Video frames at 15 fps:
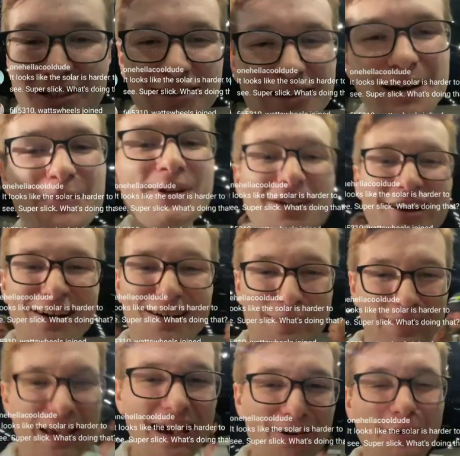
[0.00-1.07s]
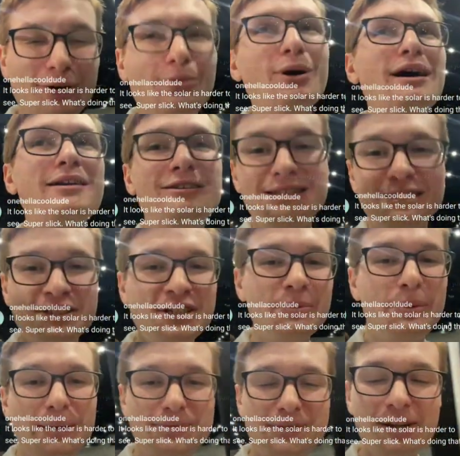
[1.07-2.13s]
We're still coming to Europe. Yeah, we're wanting to
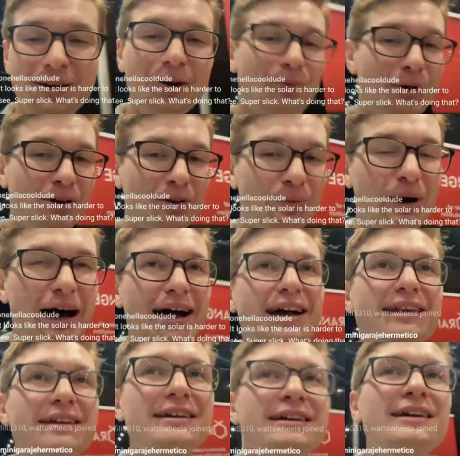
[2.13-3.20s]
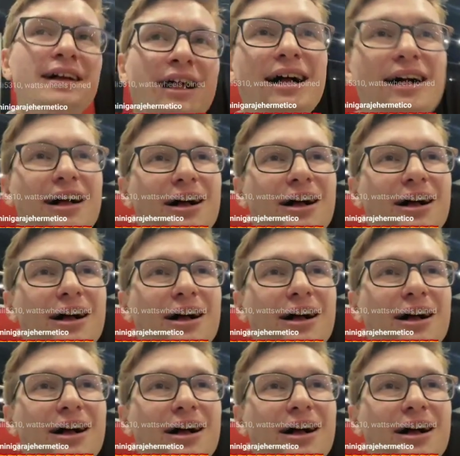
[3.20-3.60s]
ship Aptera worldwide.